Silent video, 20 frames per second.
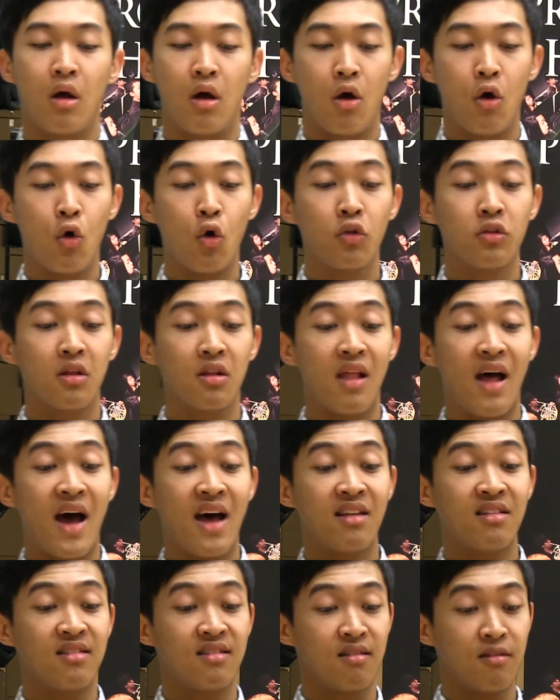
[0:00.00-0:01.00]
Hold the
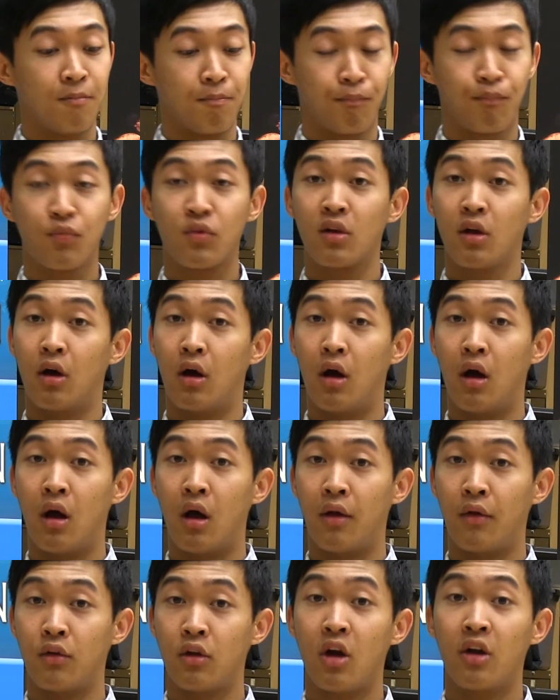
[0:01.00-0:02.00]
last
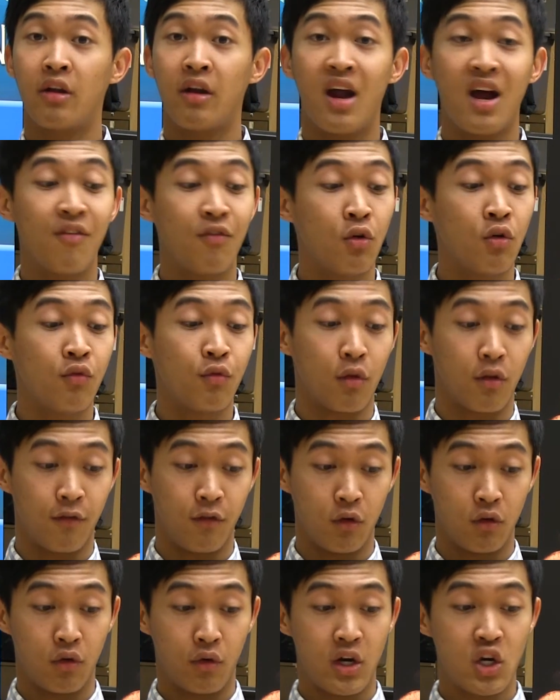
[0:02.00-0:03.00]
dotted half note for the
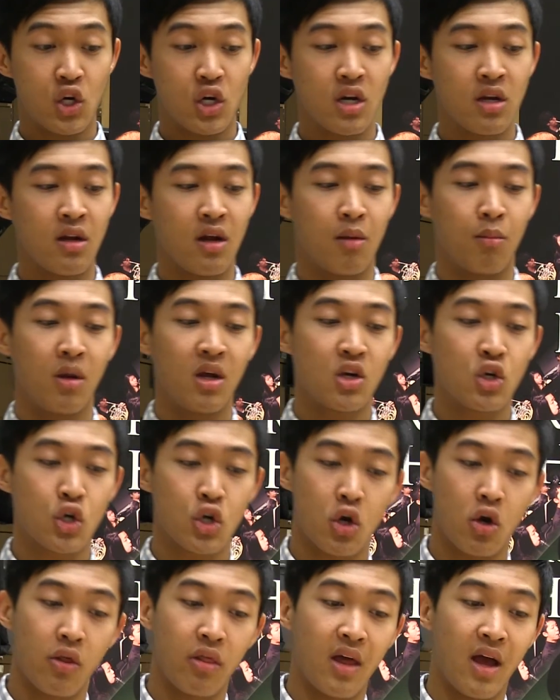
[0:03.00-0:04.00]
full duration, and make
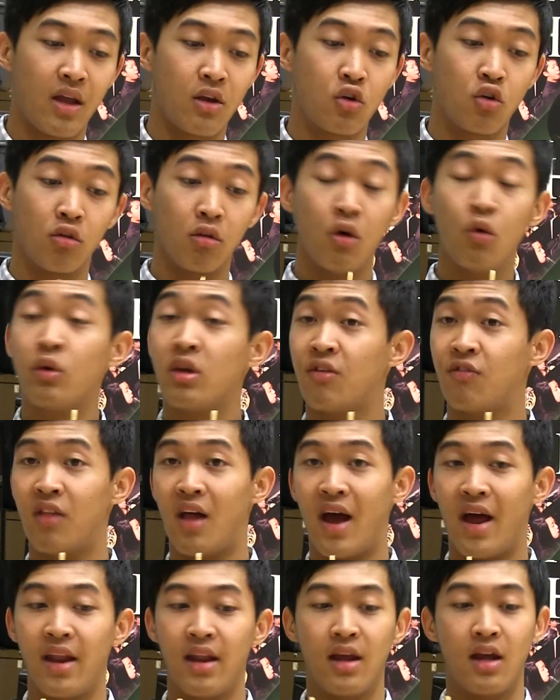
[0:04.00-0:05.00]
sure that your low E
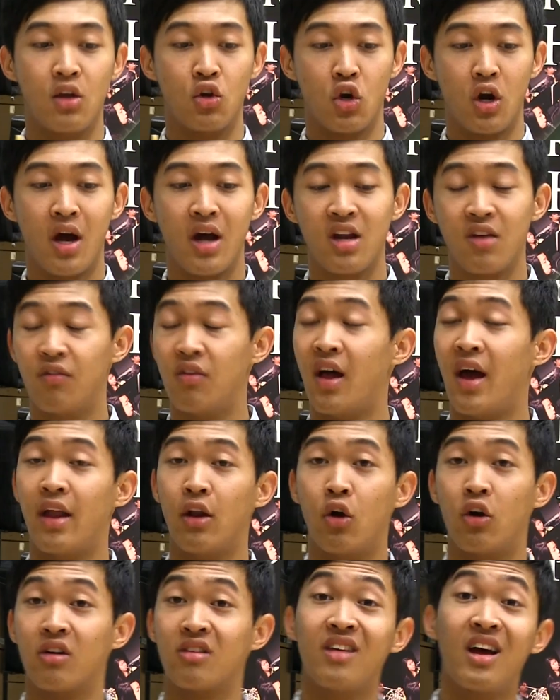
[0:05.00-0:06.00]
flat and your high E flat
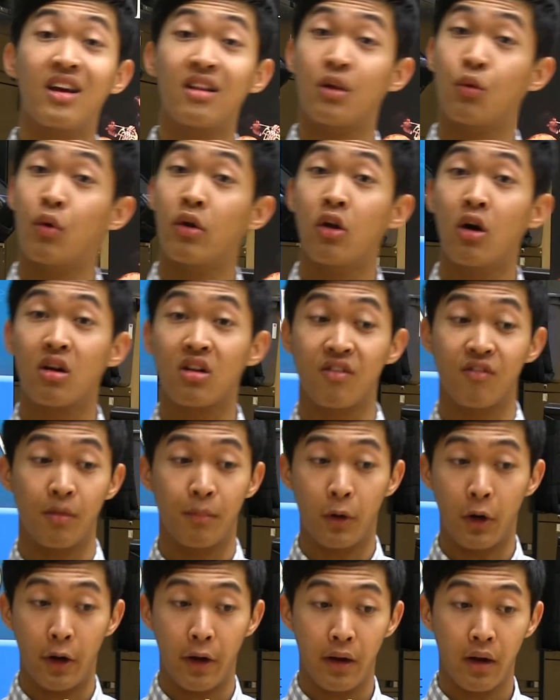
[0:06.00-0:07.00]
are exactly 1 octave
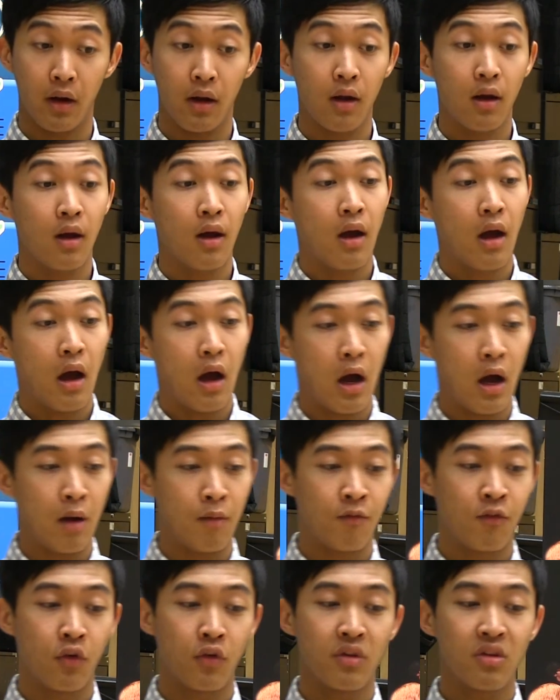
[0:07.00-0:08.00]
apart.
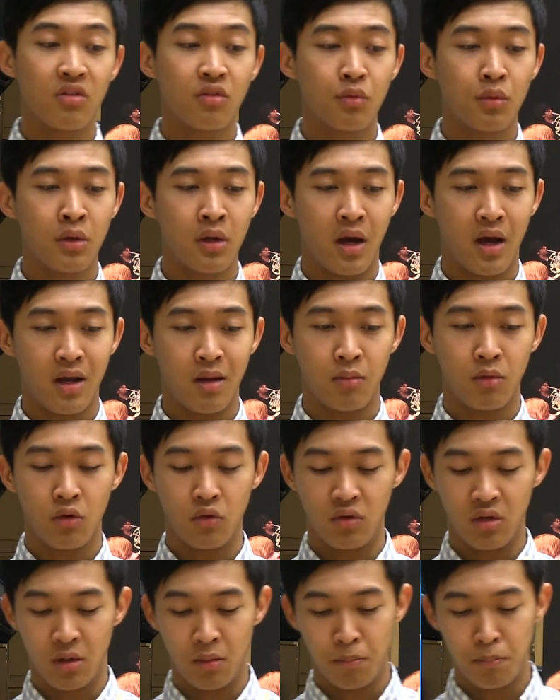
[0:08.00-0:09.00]
For this one, I am
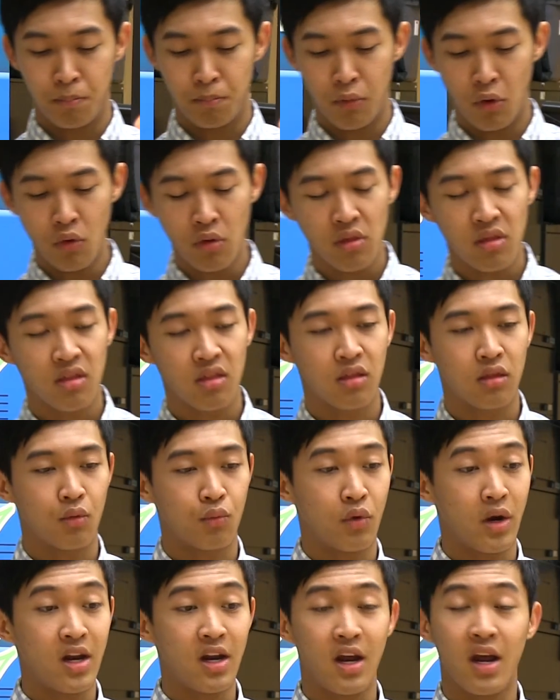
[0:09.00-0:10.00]
using both the
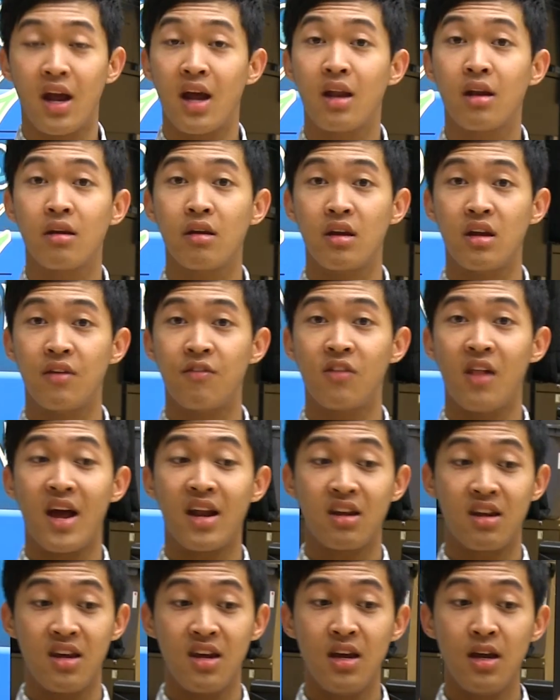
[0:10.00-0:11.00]
right hand E
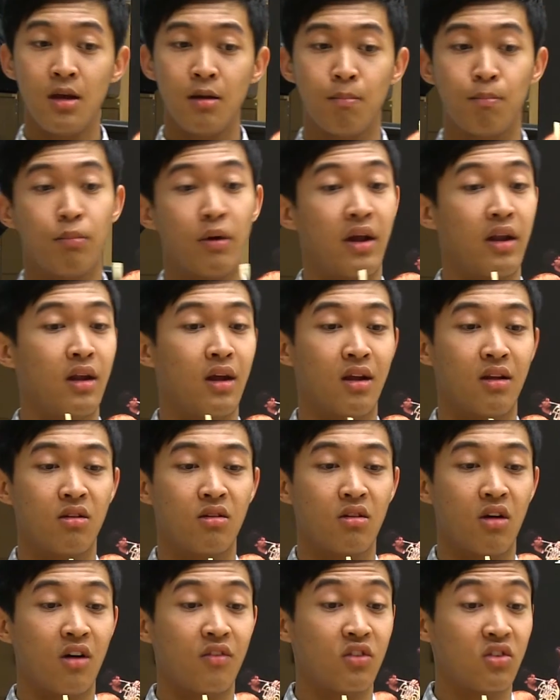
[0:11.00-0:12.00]
flat key, but
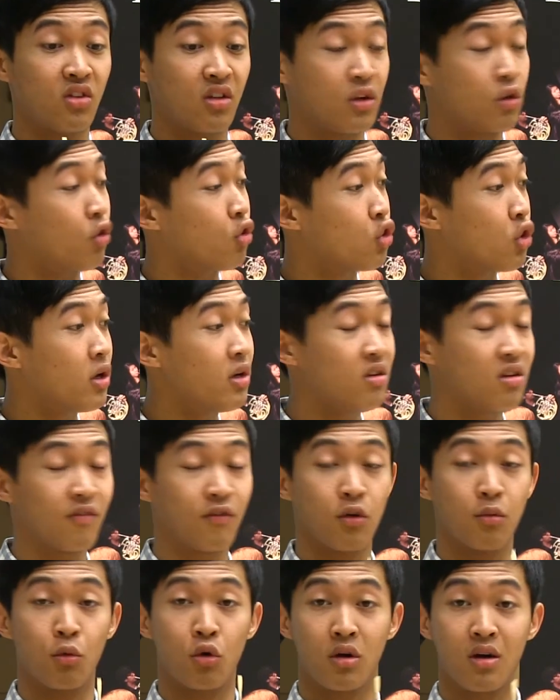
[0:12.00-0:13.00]
it's obviously your choice
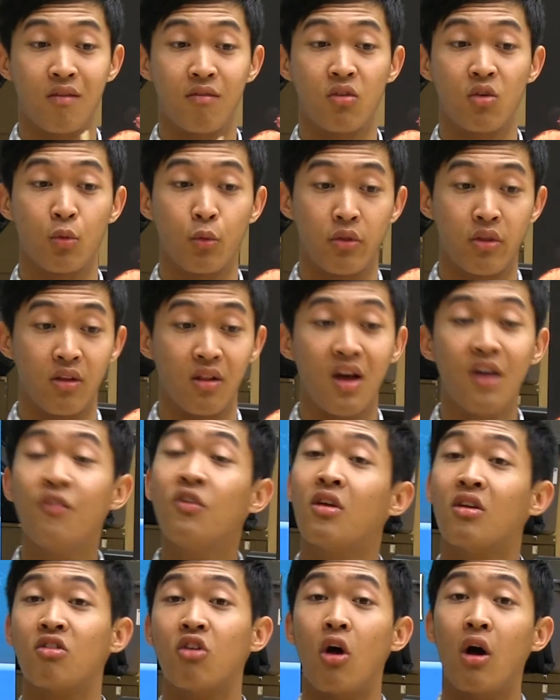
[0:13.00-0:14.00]
if you're more comfortable with the
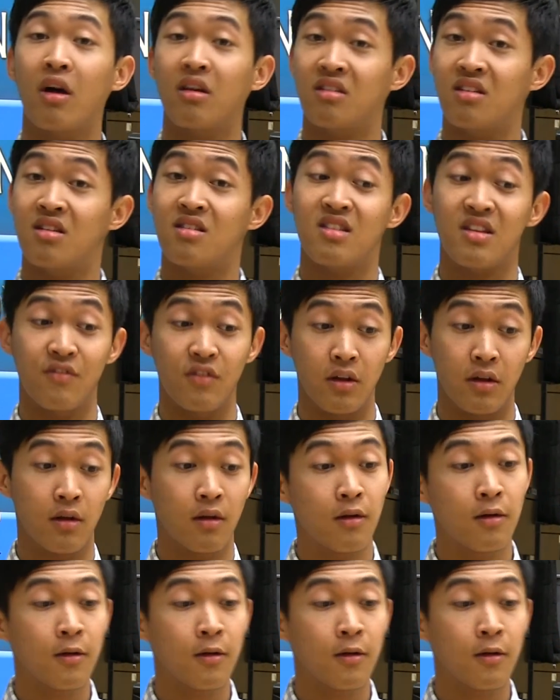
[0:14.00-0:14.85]
left, as long as it's even.